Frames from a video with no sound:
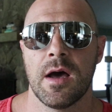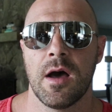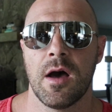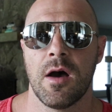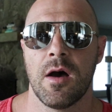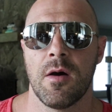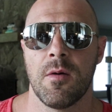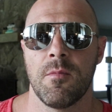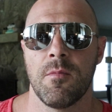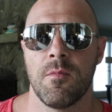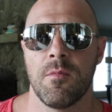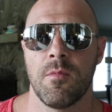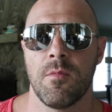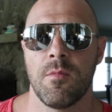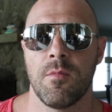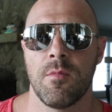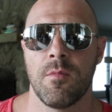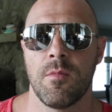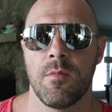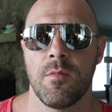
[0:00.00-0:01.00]

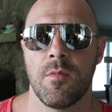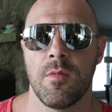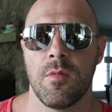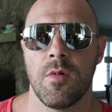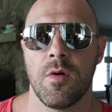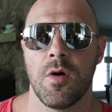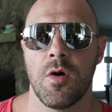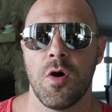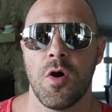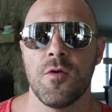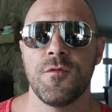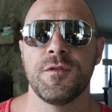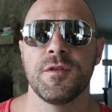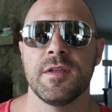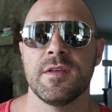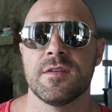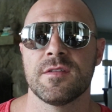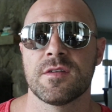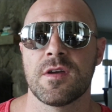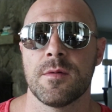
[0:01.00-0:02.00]

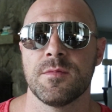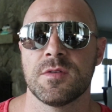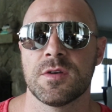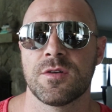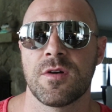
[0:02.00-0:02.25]
Hopefully this comes